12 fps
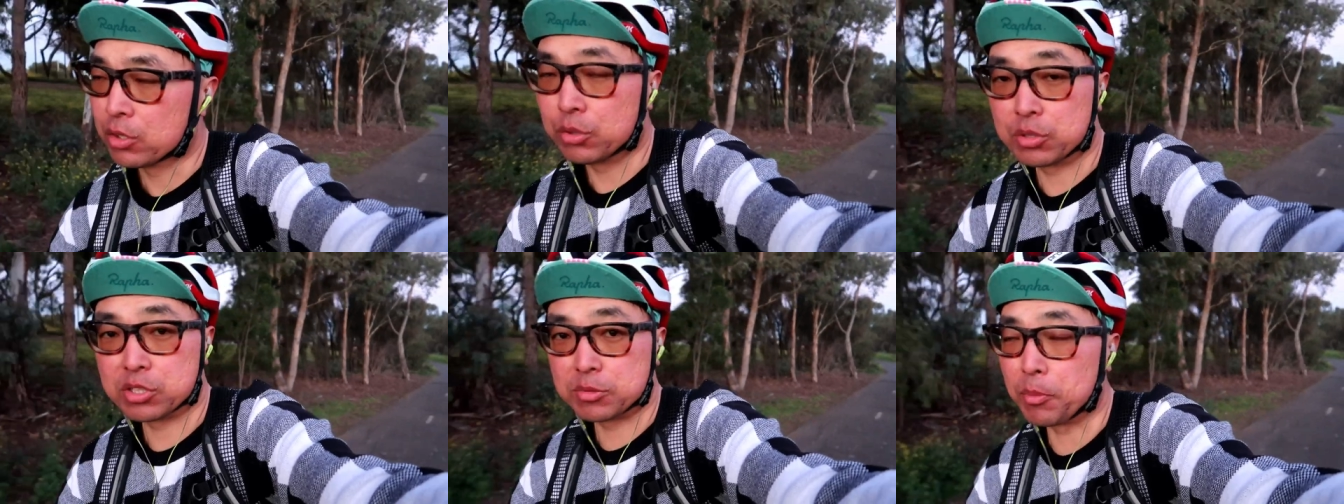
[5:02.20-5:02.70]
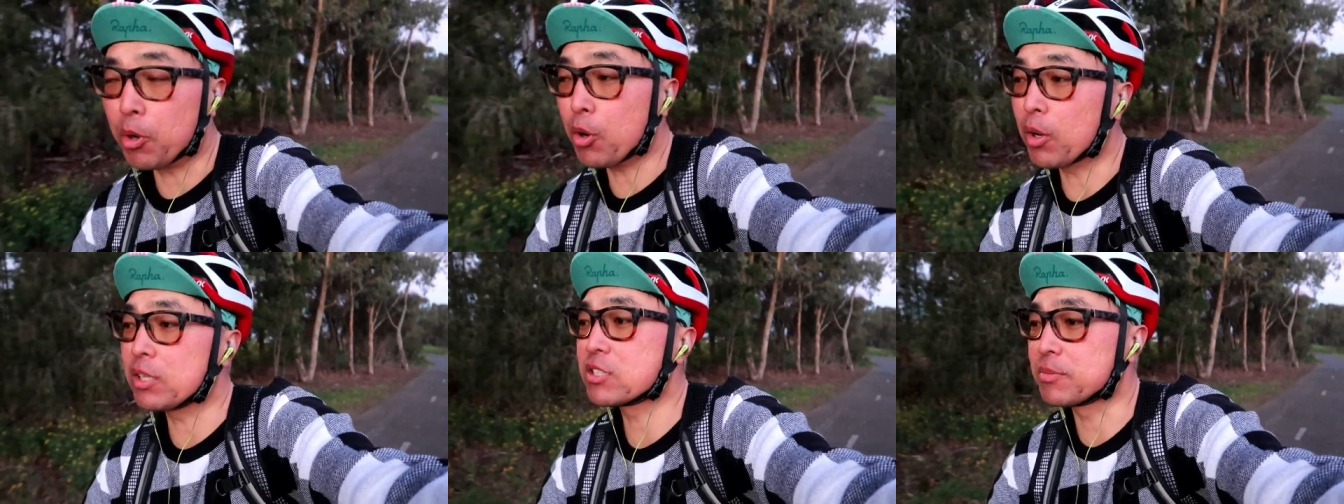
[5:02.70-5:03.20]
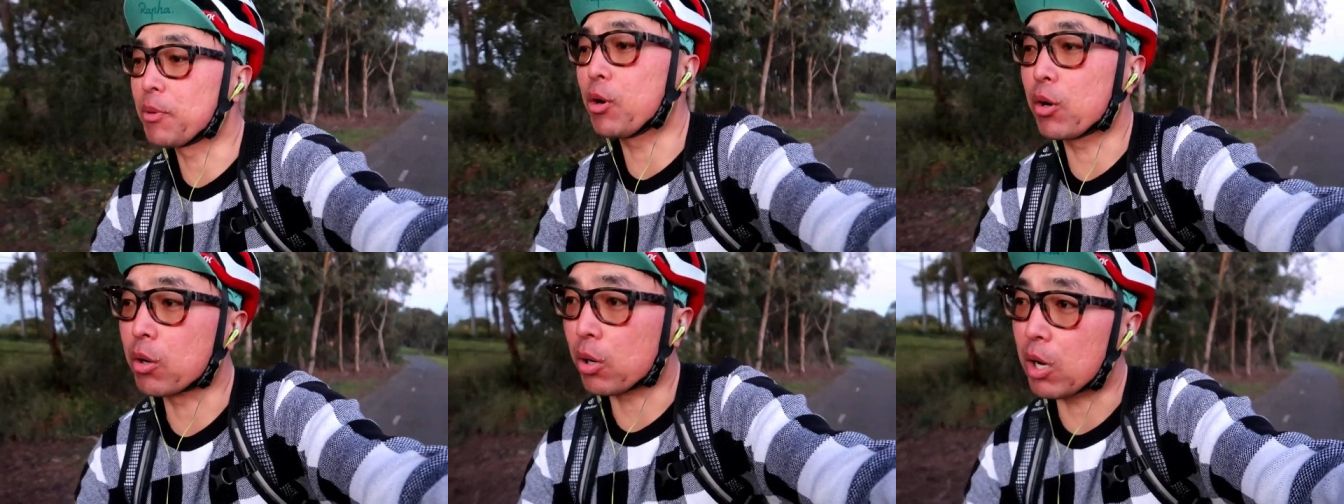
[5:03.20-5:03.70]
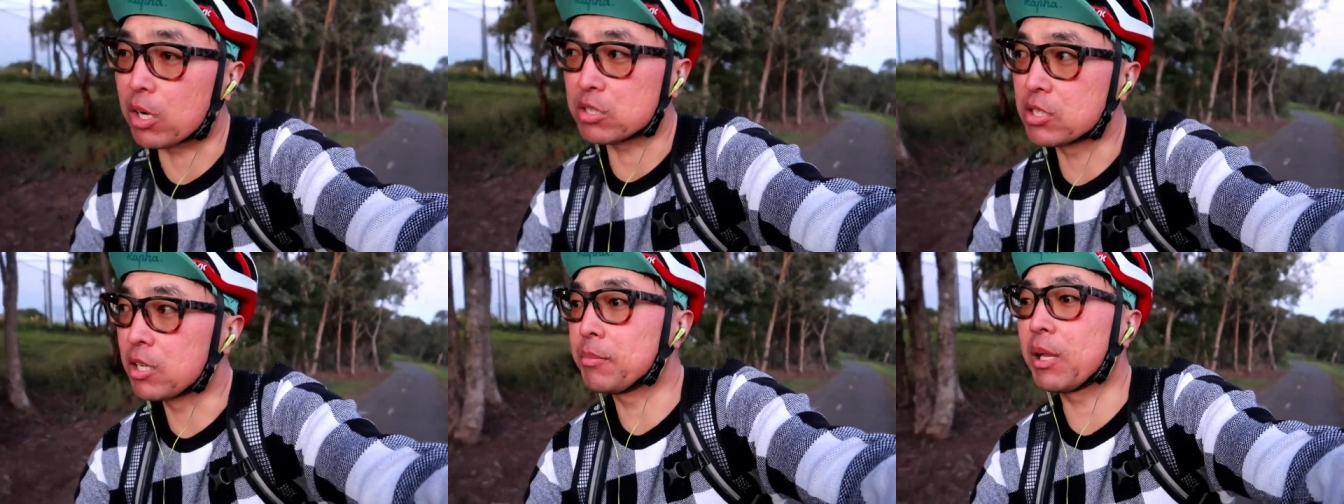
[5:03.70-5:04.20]
do small and small
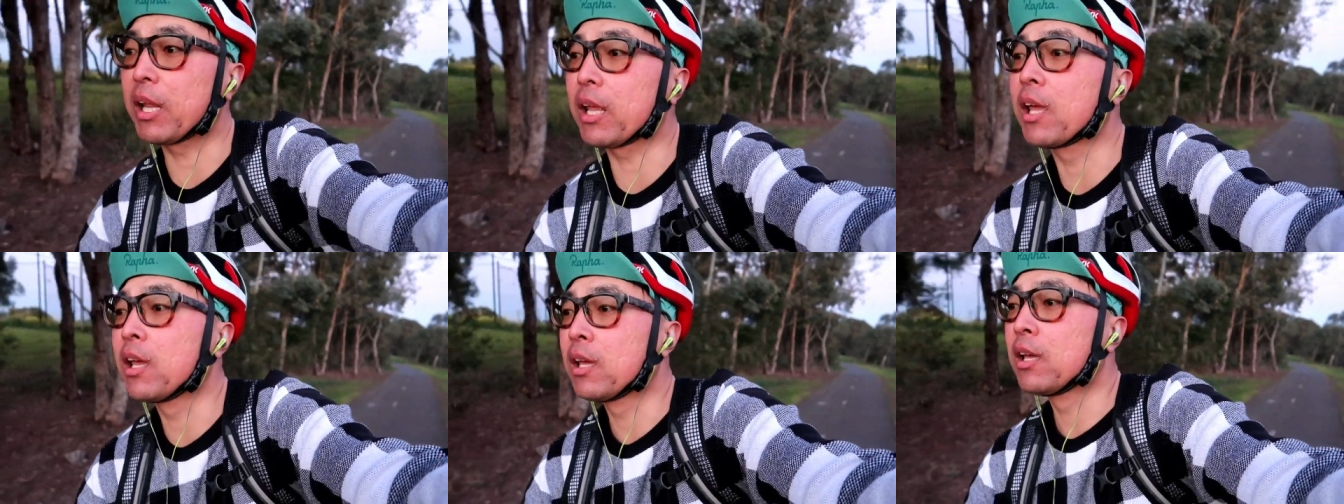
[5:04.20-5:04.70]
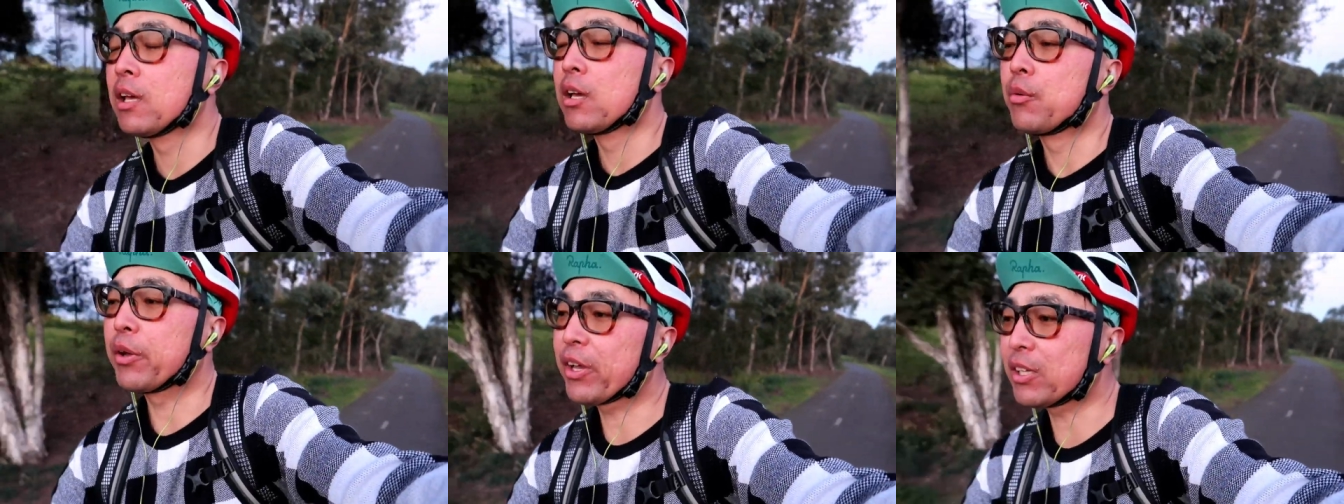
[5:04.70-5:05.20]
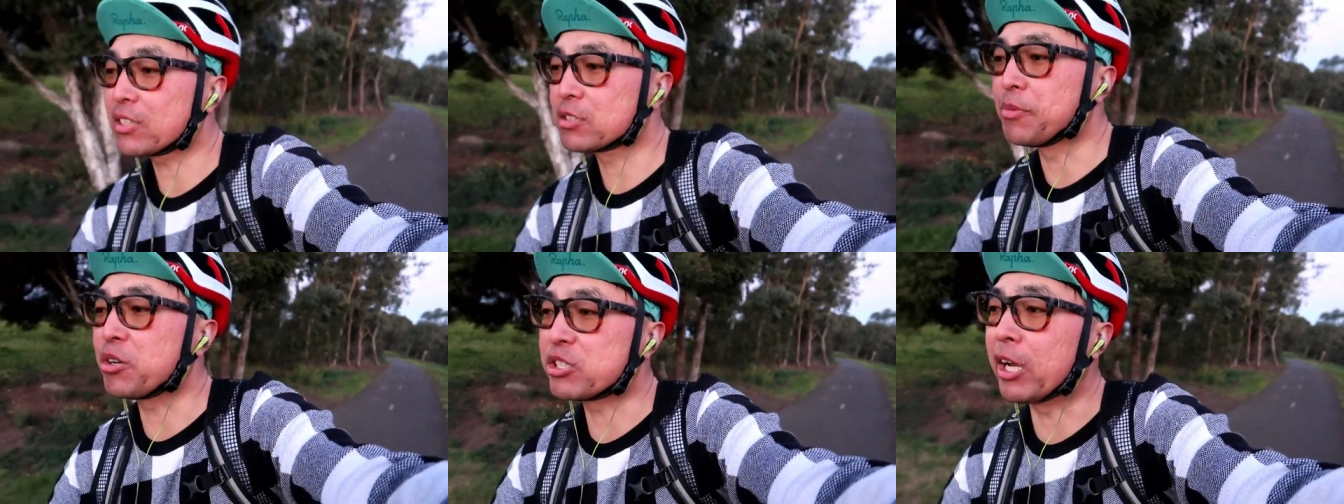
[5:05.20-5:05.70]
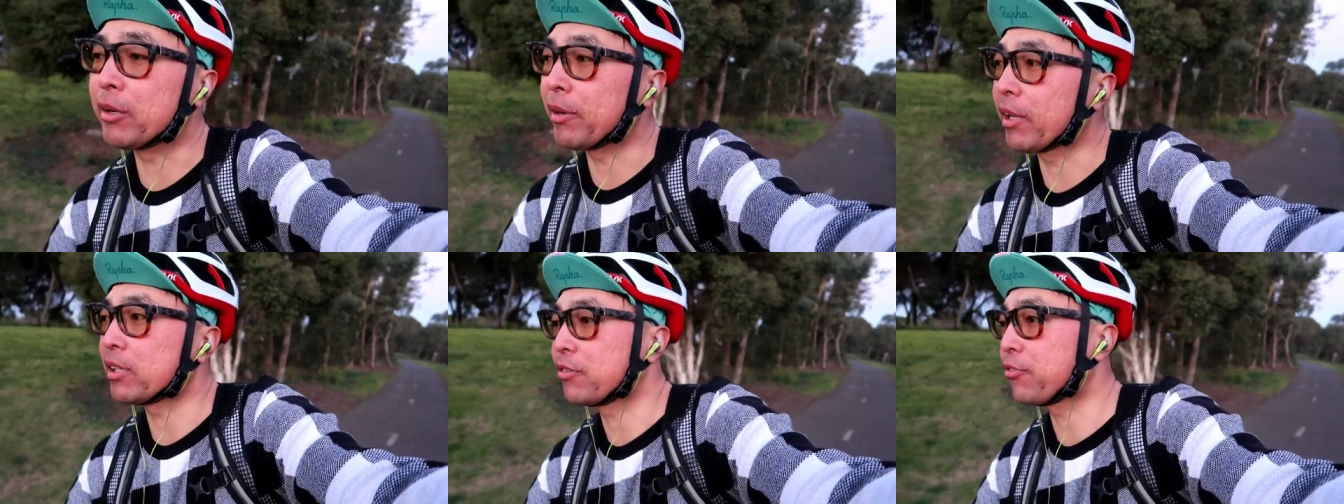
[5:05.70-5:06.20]
cross, meaning when you're on the small
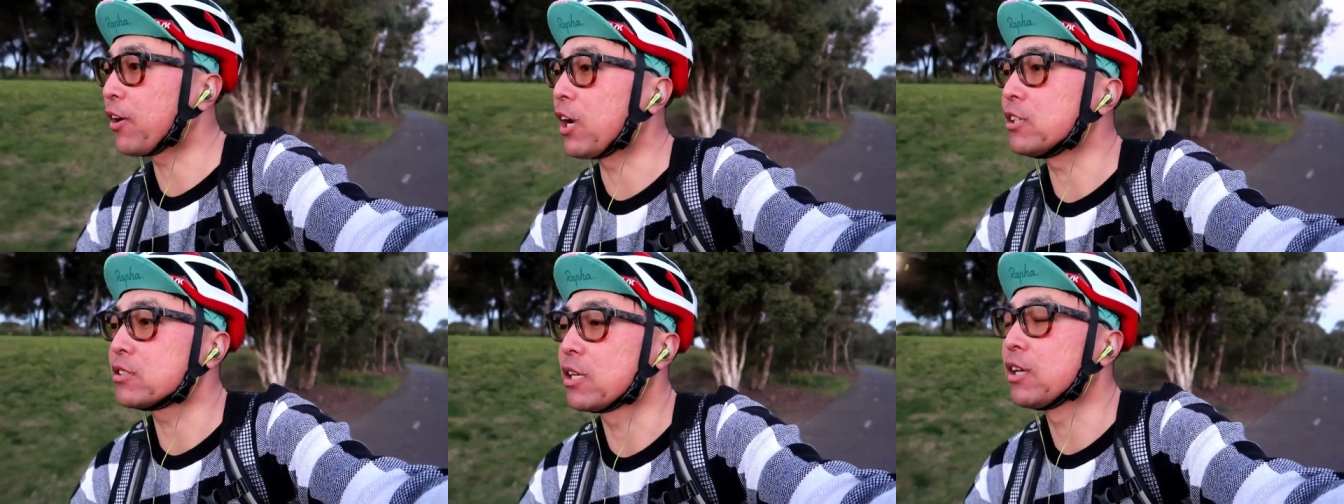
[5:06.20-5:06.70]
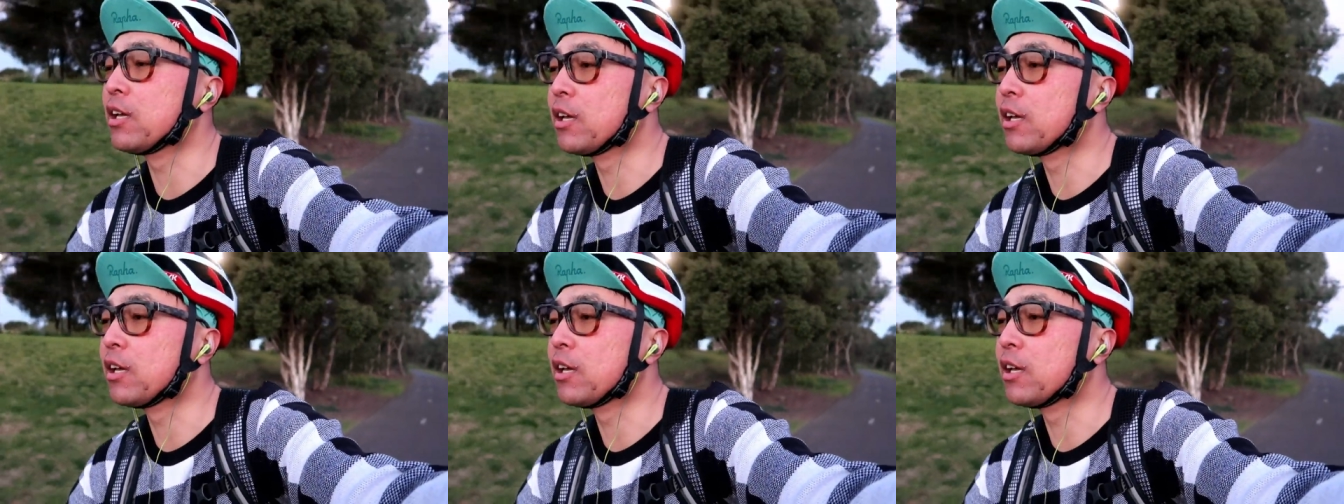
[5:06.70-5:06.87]
chainring at the front,